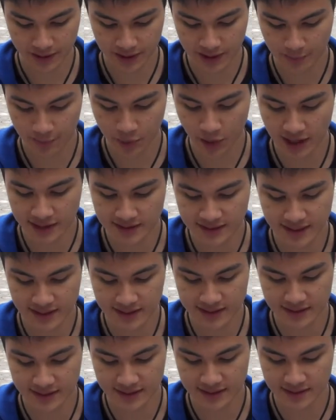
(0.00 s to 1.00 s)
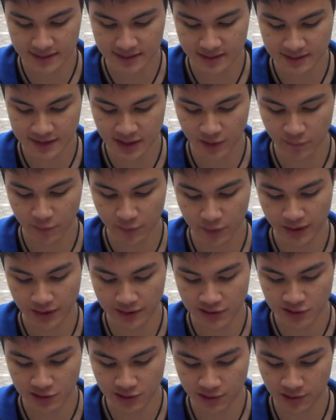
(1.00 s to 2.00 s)
It processes the
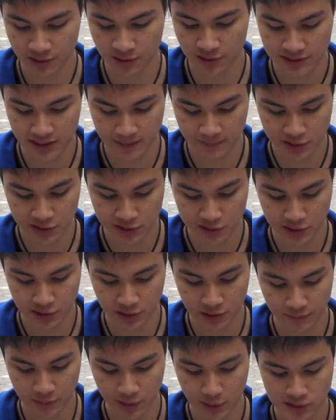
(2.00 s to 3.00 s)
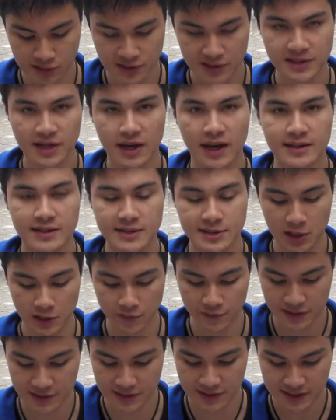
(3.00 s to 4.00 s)
differential temperature of the ocean's hot
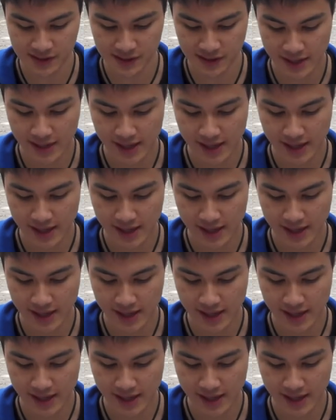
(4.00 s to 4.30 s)
surface